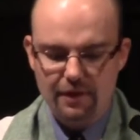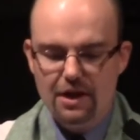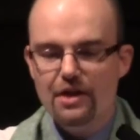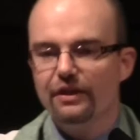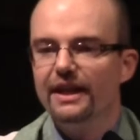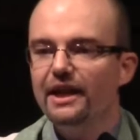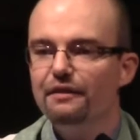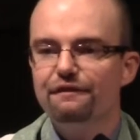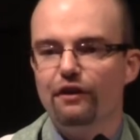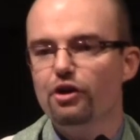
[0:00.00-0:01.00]
The lady in
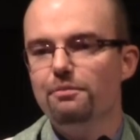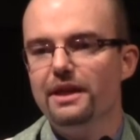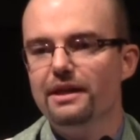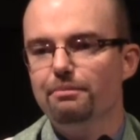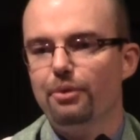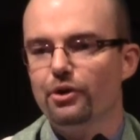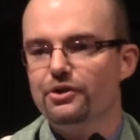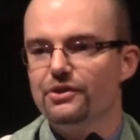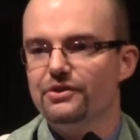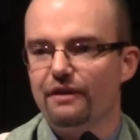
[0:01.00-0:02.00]
front of me
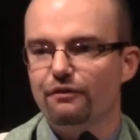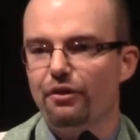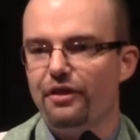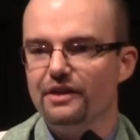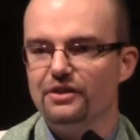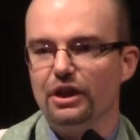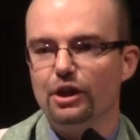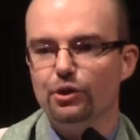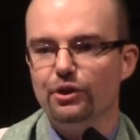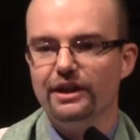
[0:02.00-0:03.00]
purchased several things,
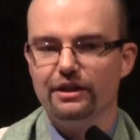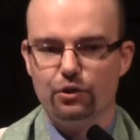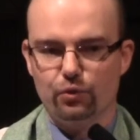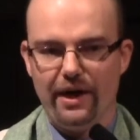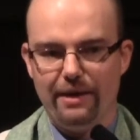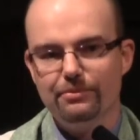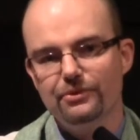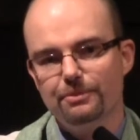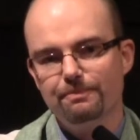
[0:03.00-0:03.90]
including grapes.